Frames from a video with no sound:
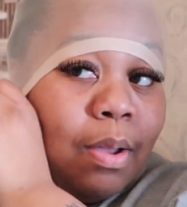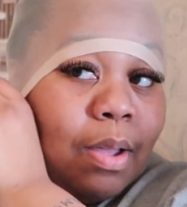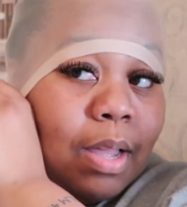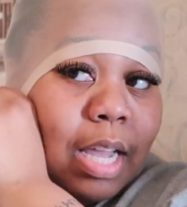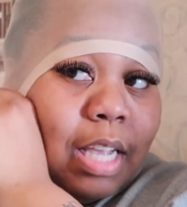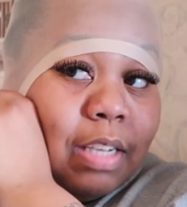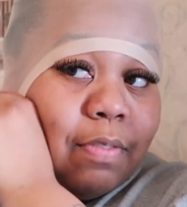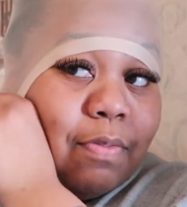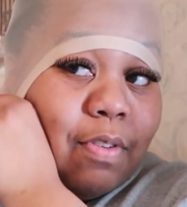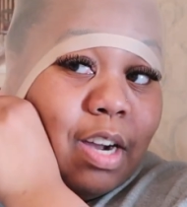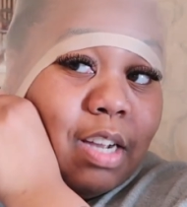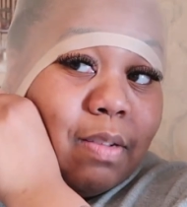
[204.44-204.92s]

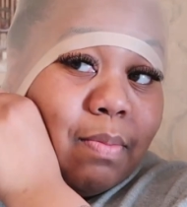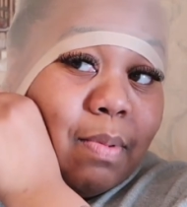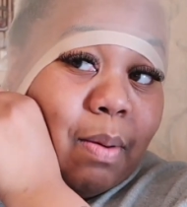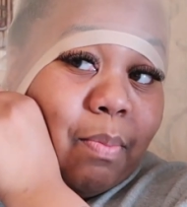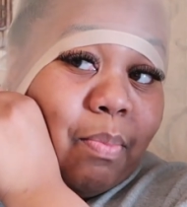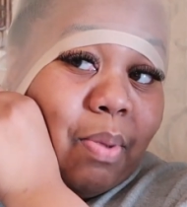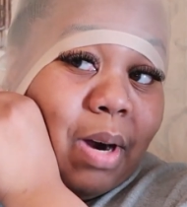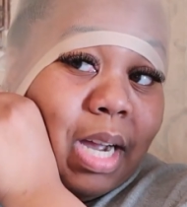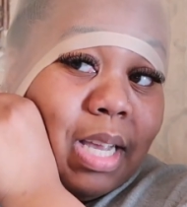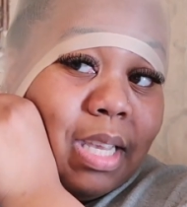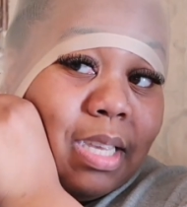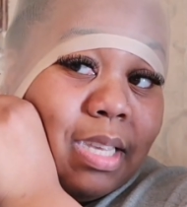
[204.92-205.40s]
as far as my
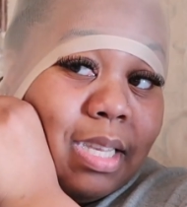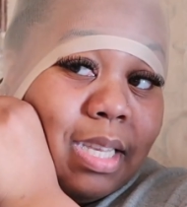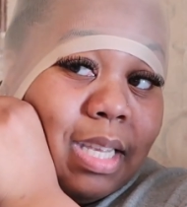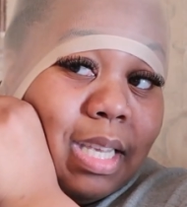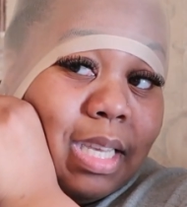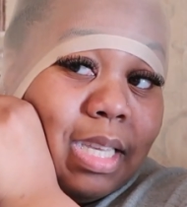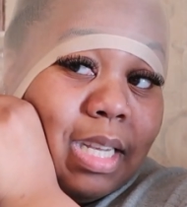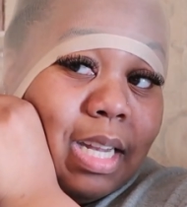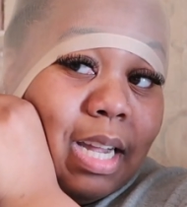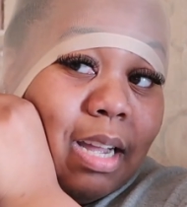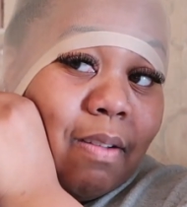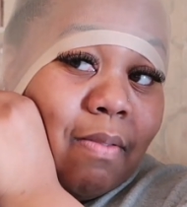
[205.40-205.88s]
prices and
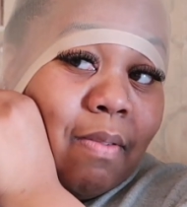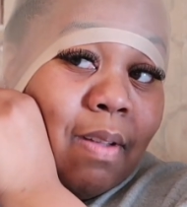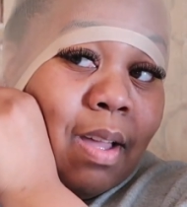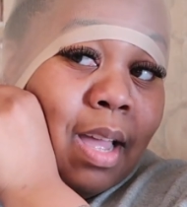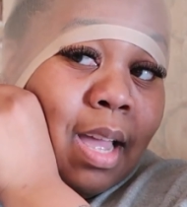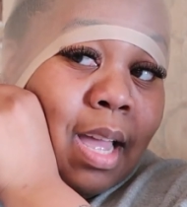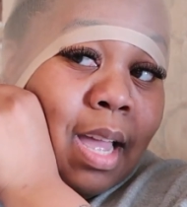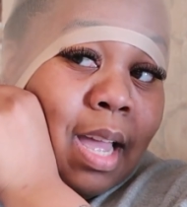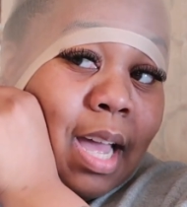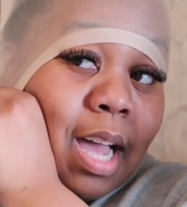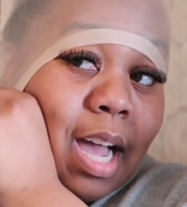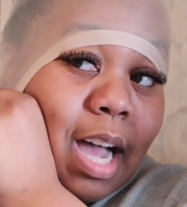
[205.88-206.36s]
stuff,
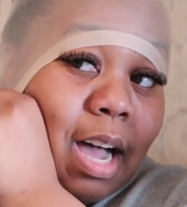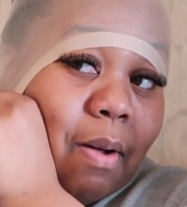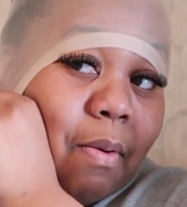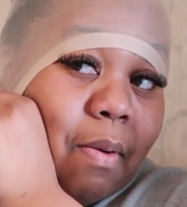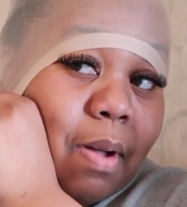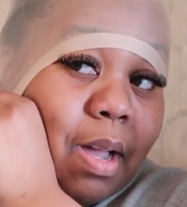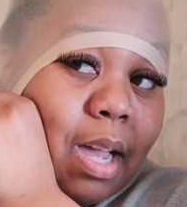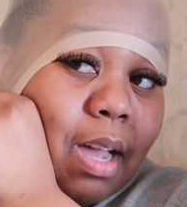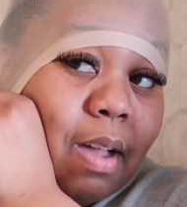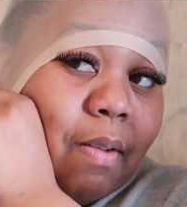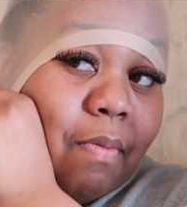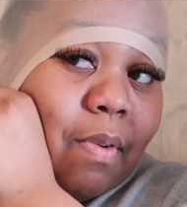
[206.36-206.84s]
I will
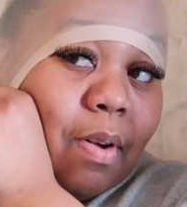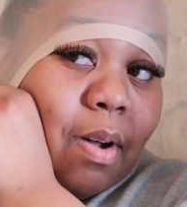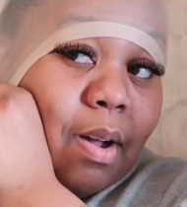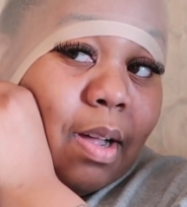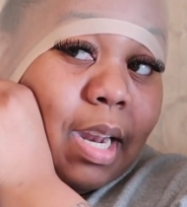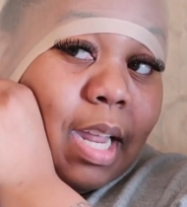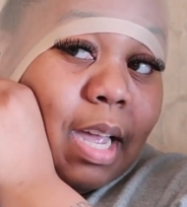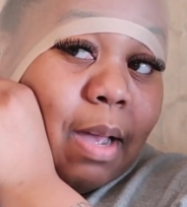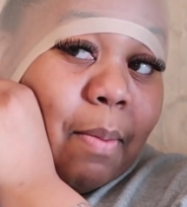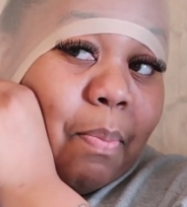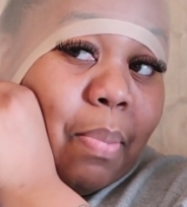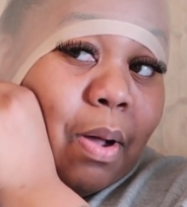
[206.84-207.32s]
have all
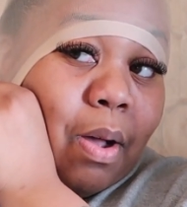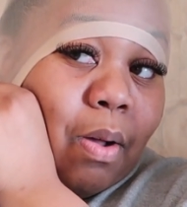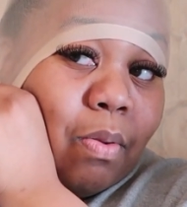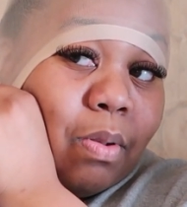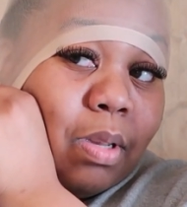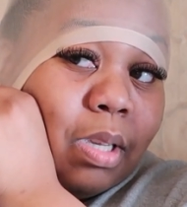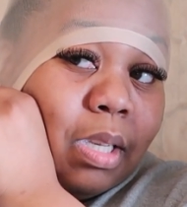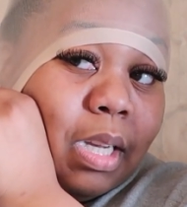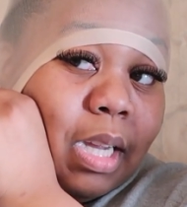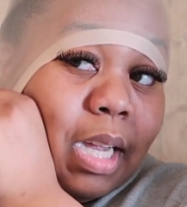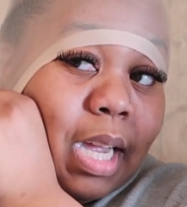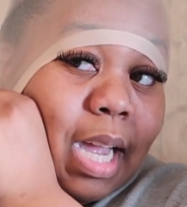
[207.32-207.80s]
that
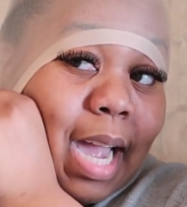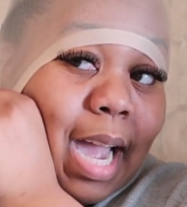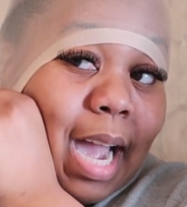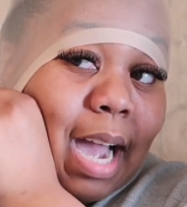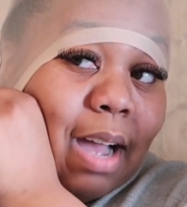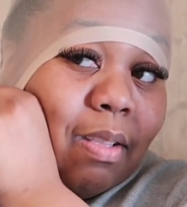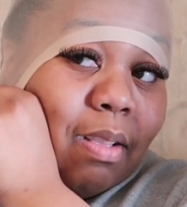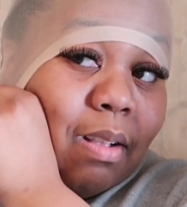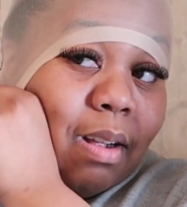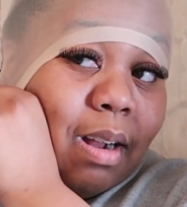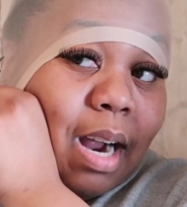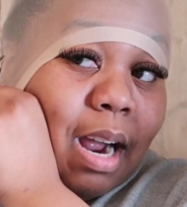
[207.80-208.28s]
posted
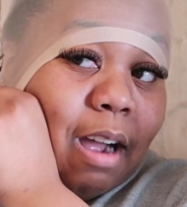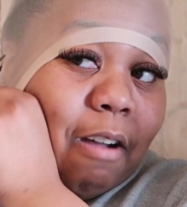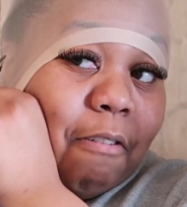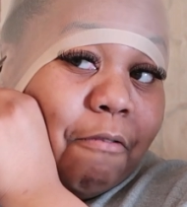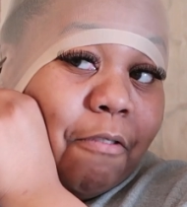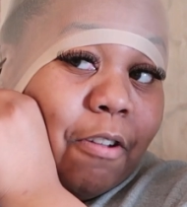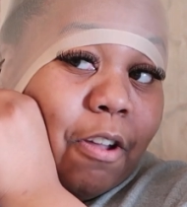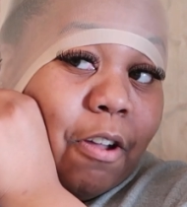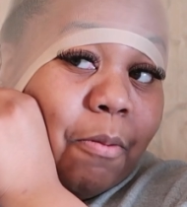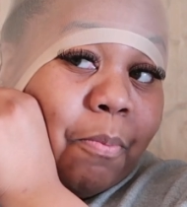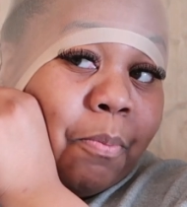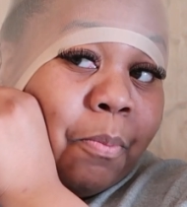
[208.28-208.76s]
after I
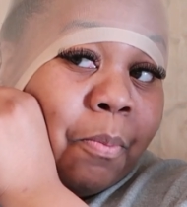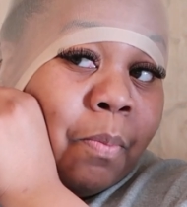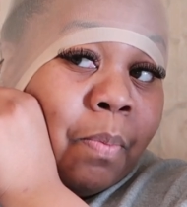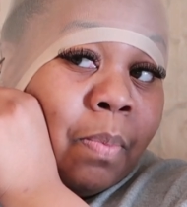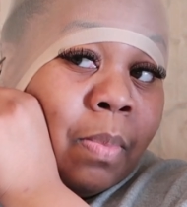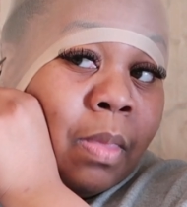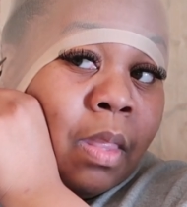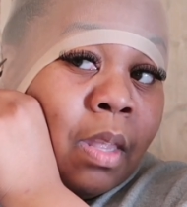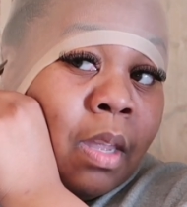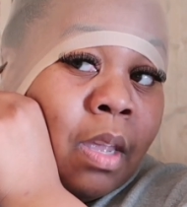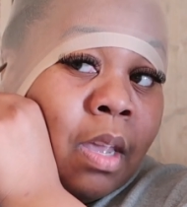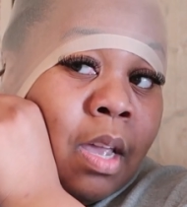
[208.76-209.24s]
film,
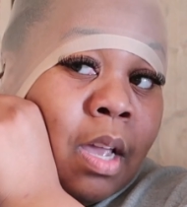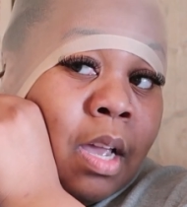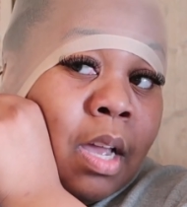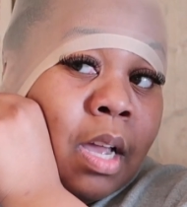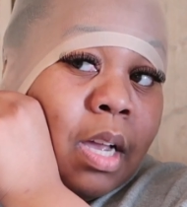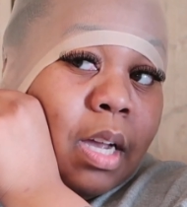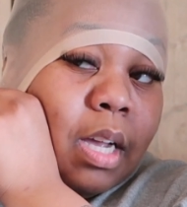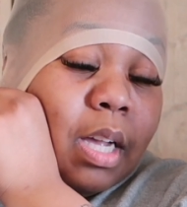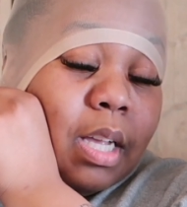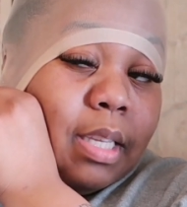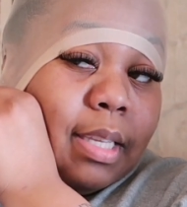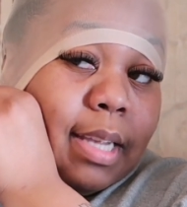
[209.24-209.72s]

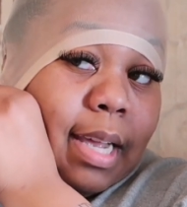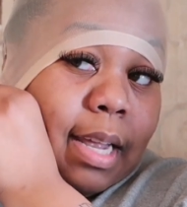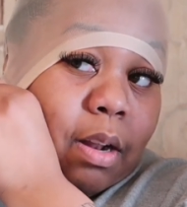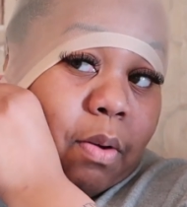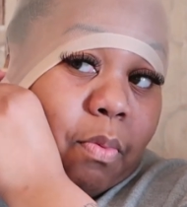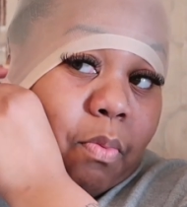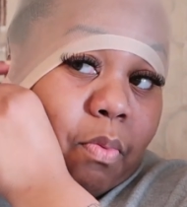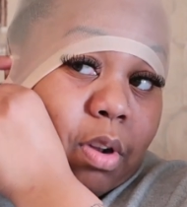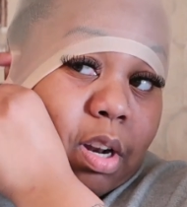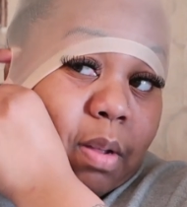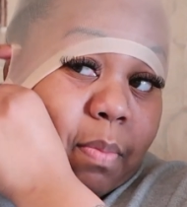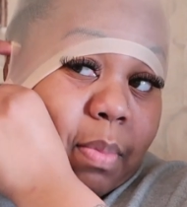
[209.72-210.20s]
because I
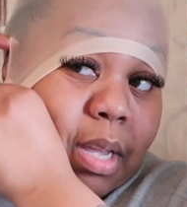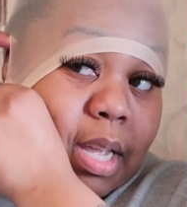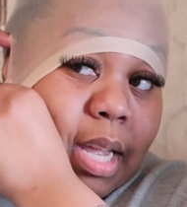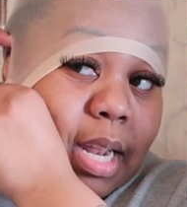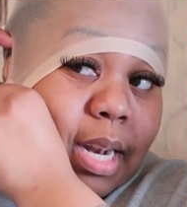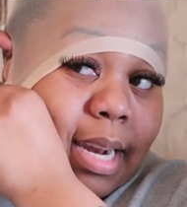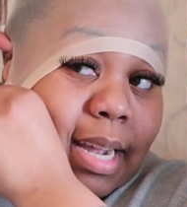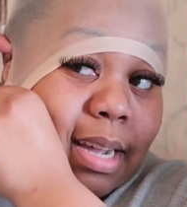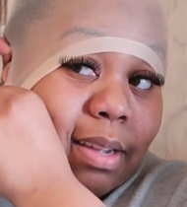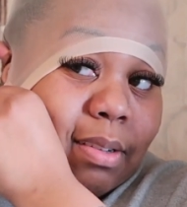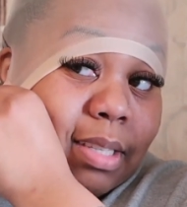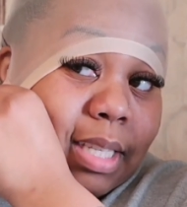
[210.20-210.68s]
don't want to be
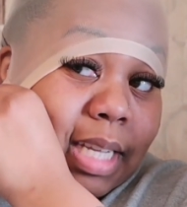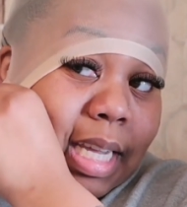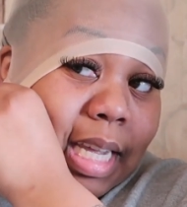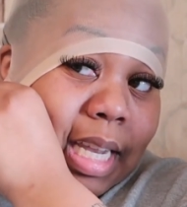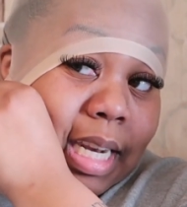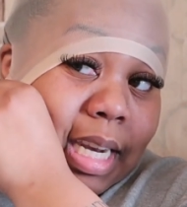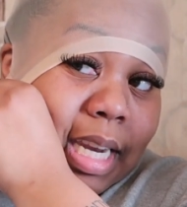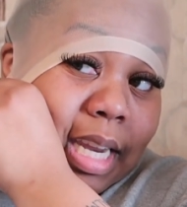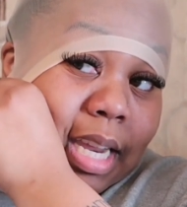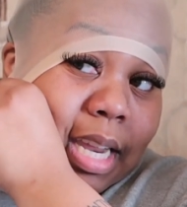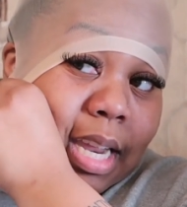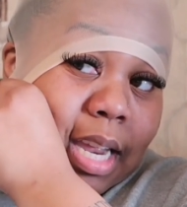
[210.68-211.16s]
announcing
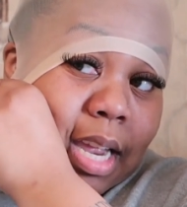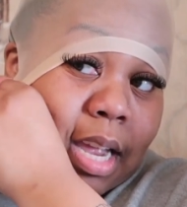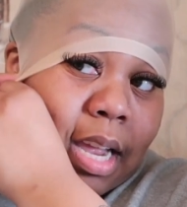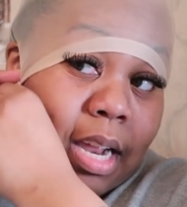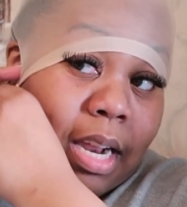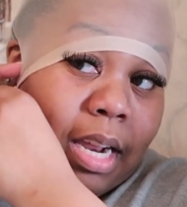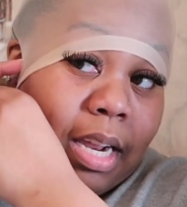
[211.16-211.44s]
and